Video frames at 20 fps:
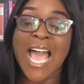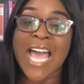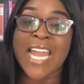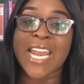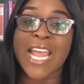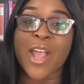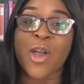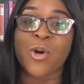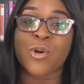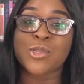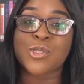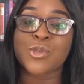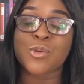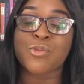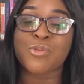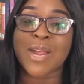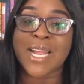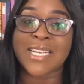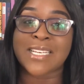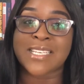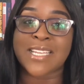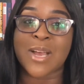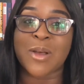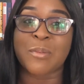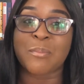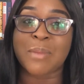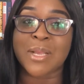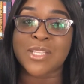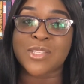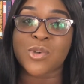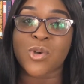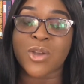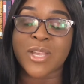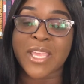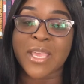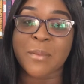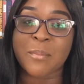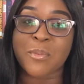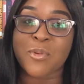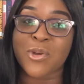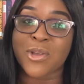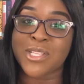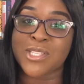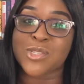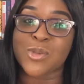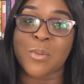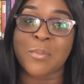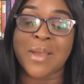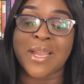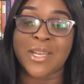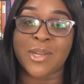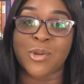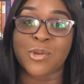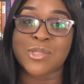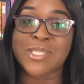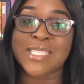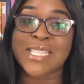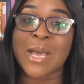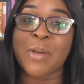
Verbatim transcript: and I also write down my talking points or my notes